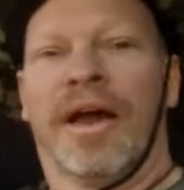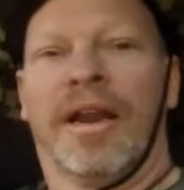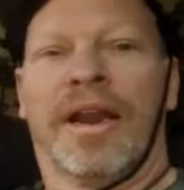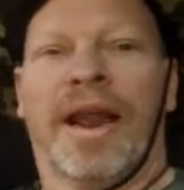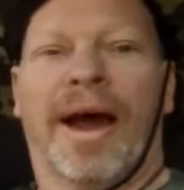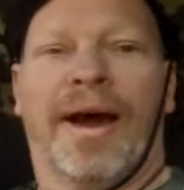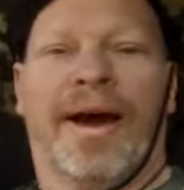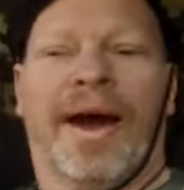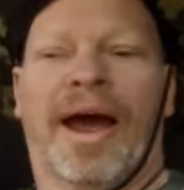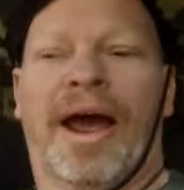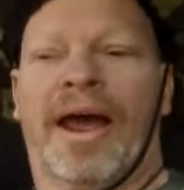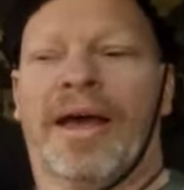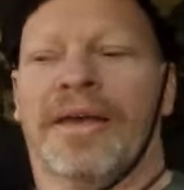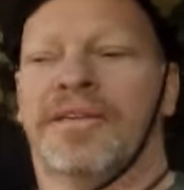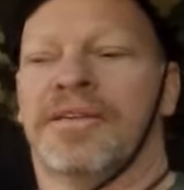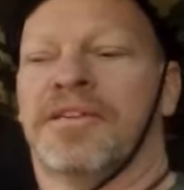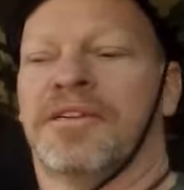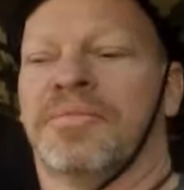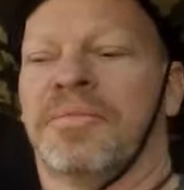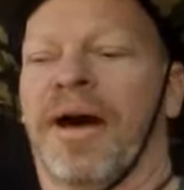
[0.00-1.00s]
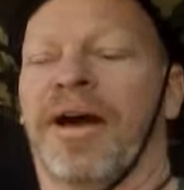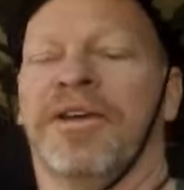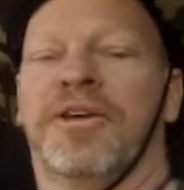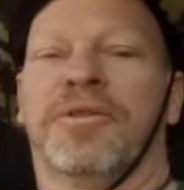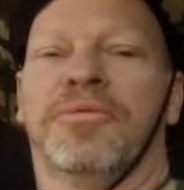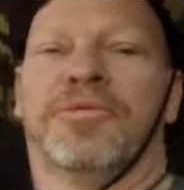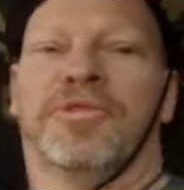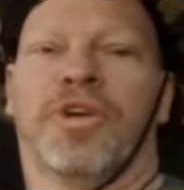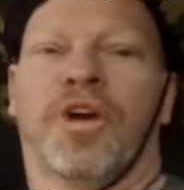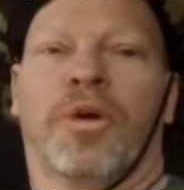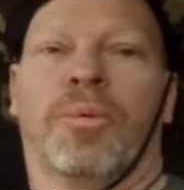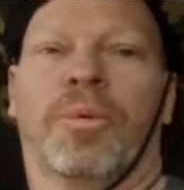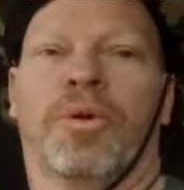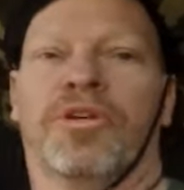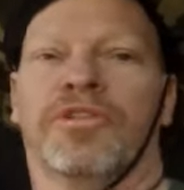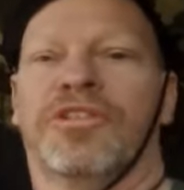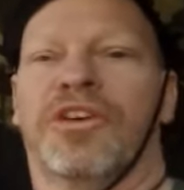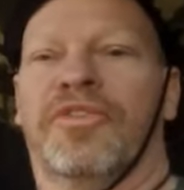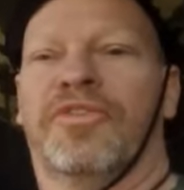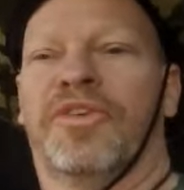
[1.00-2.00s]
Now, I ask my
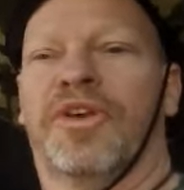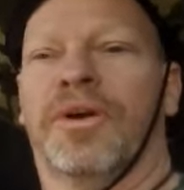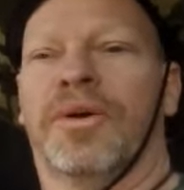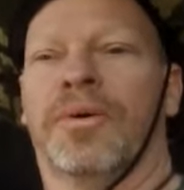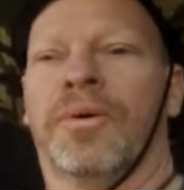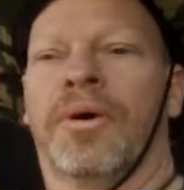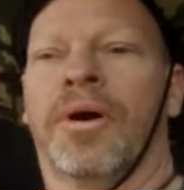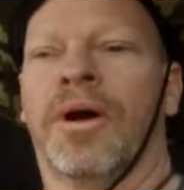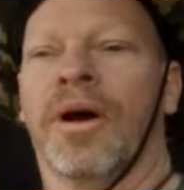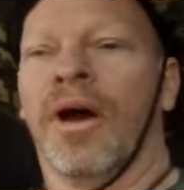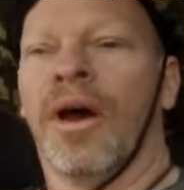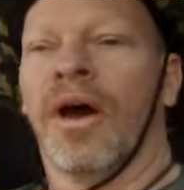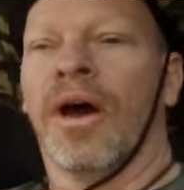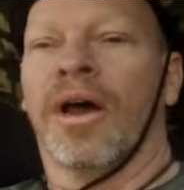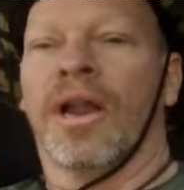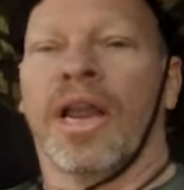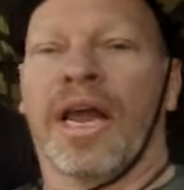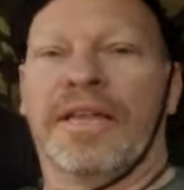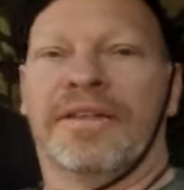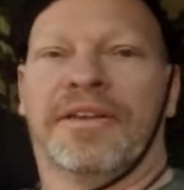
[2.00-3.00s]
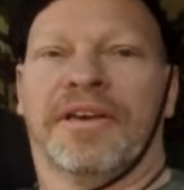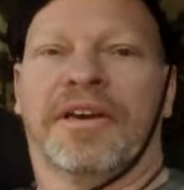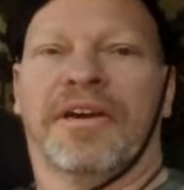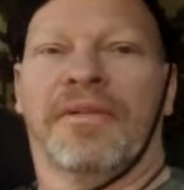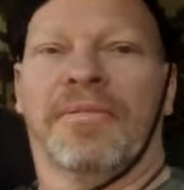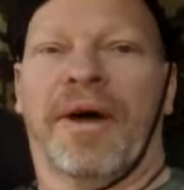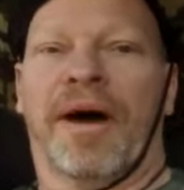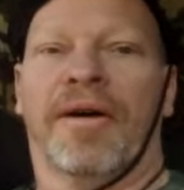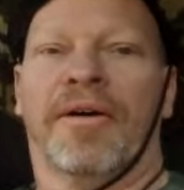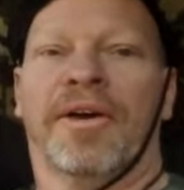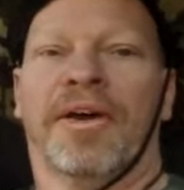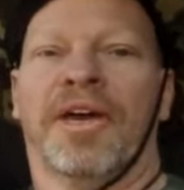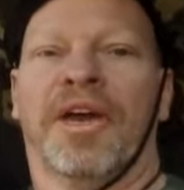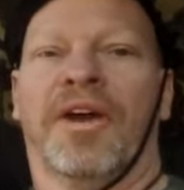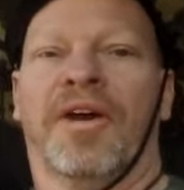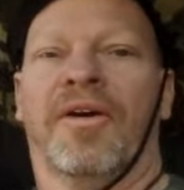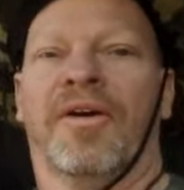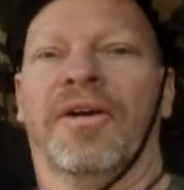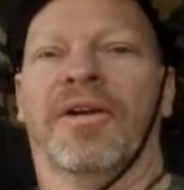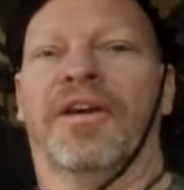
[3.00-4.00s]
YouTubers if you like to come out
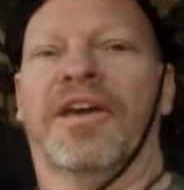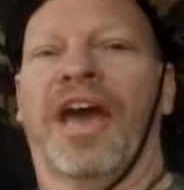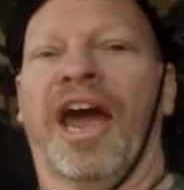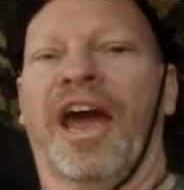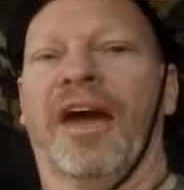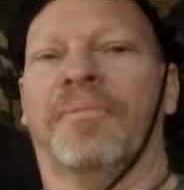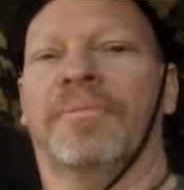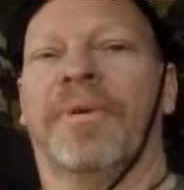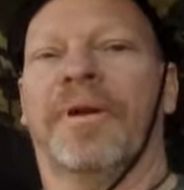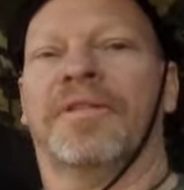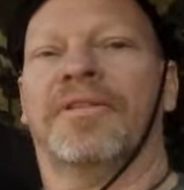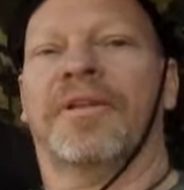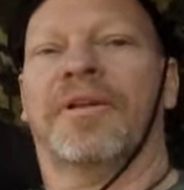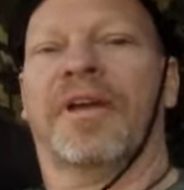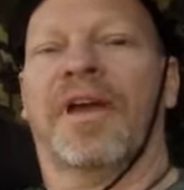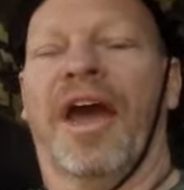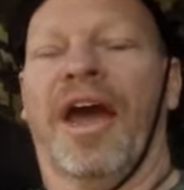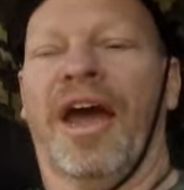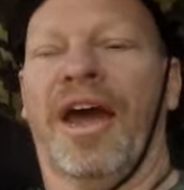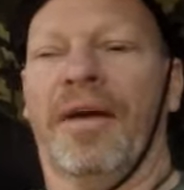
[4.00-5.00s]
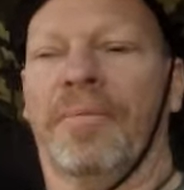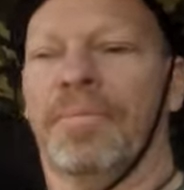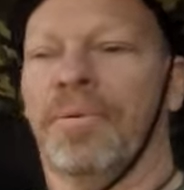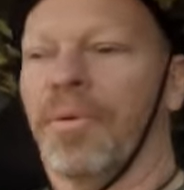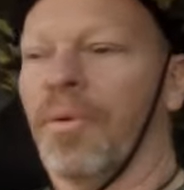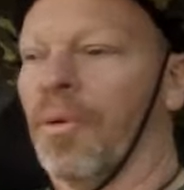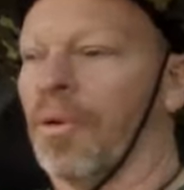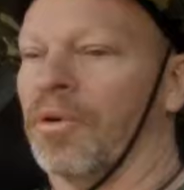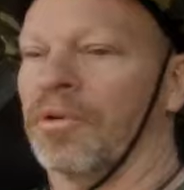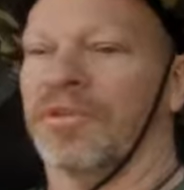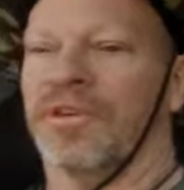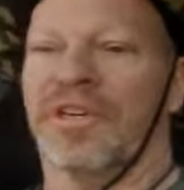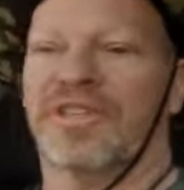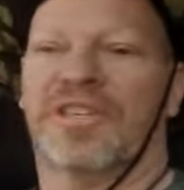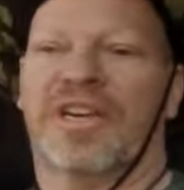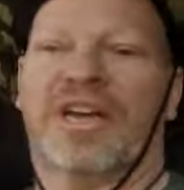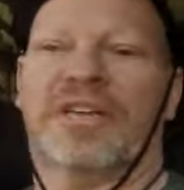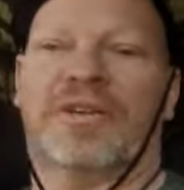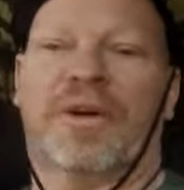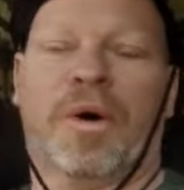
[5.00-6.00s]
here and camp at the camp or just
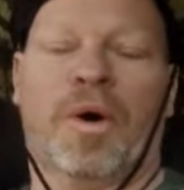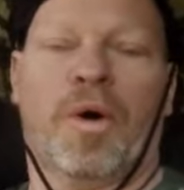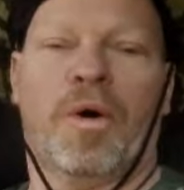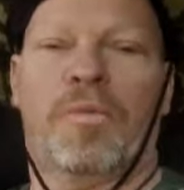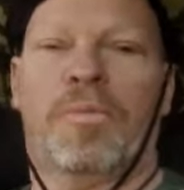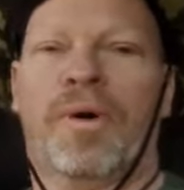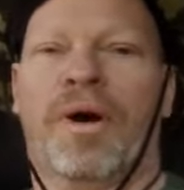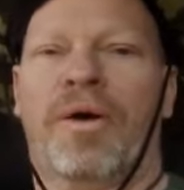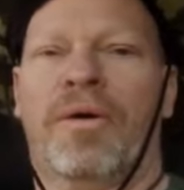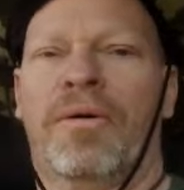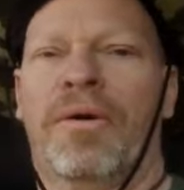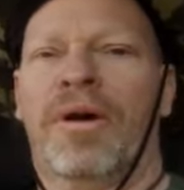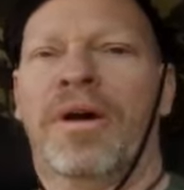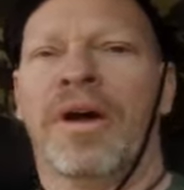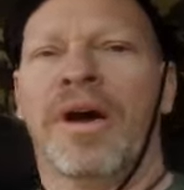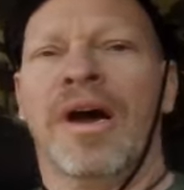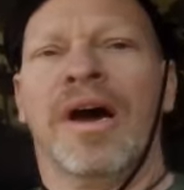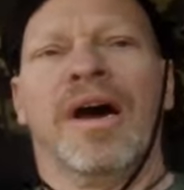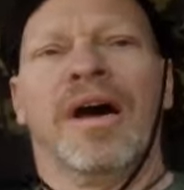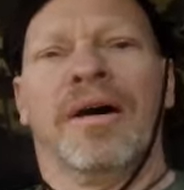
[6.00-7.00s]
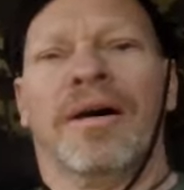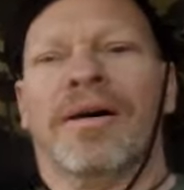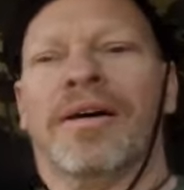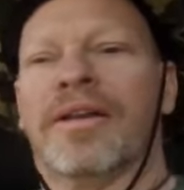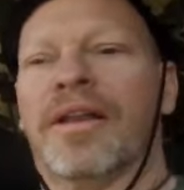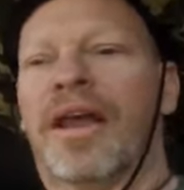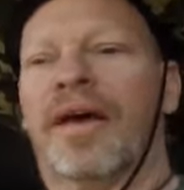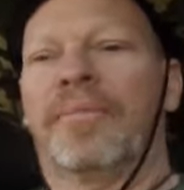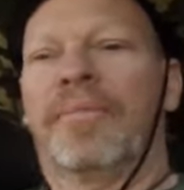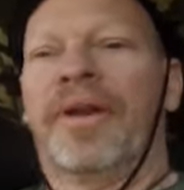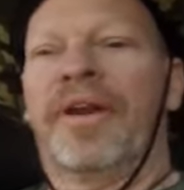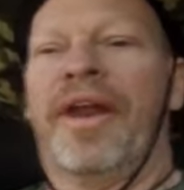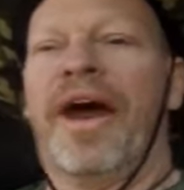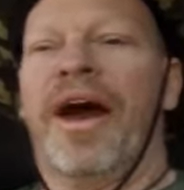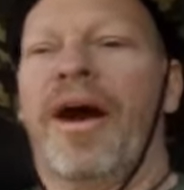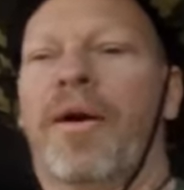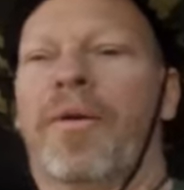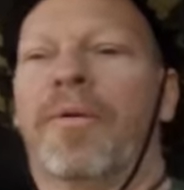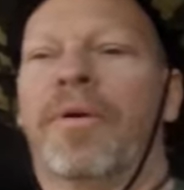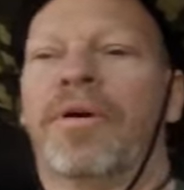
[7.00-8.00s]
at the hobo, let me
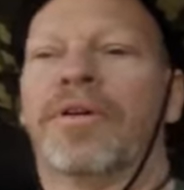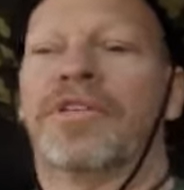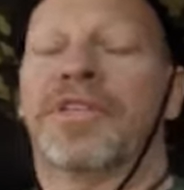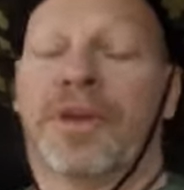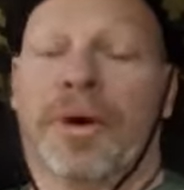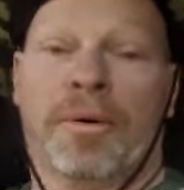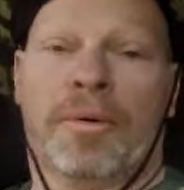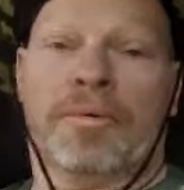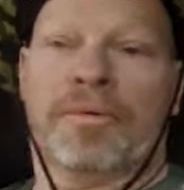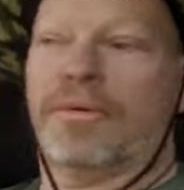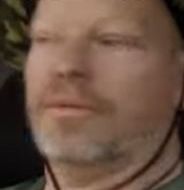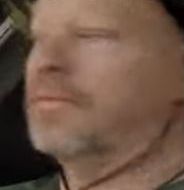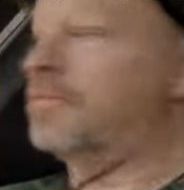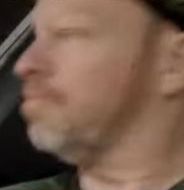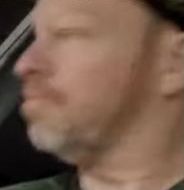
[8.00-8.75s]
know. So,